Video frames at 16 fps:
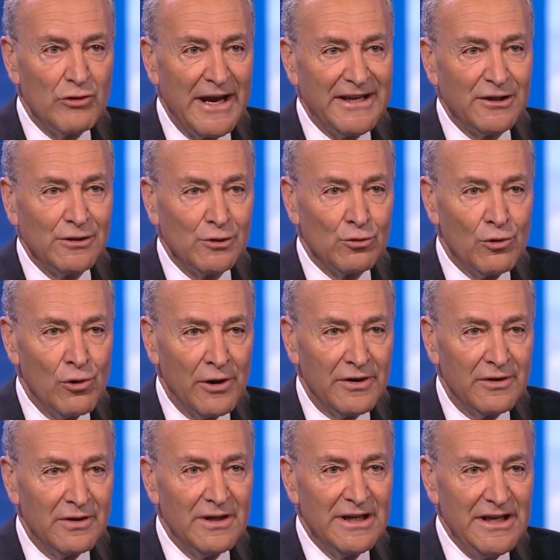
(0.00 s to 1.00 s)
Regular
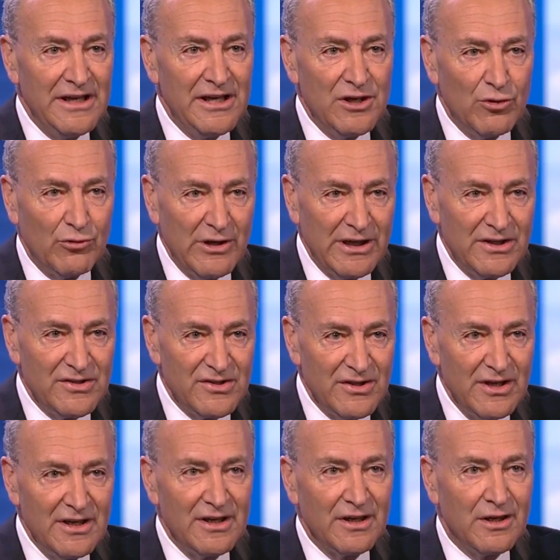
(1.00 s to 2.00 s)
order,
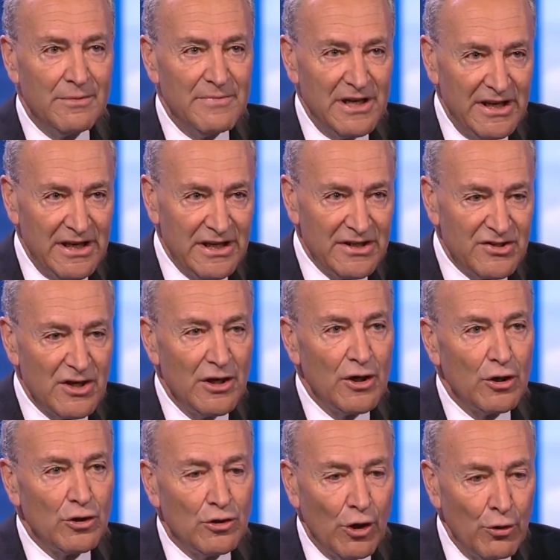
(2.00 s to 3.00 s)
hearings, committees,
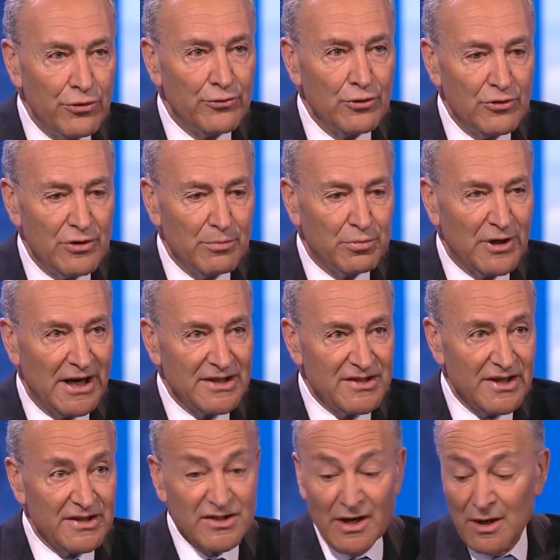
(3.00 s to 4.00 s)
go through the
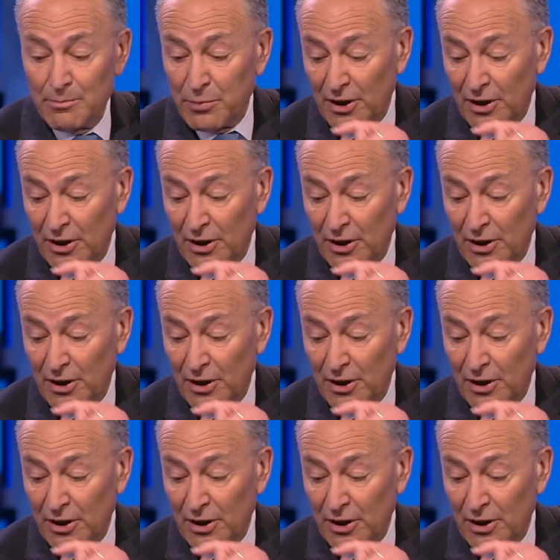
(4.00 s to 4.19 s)
process.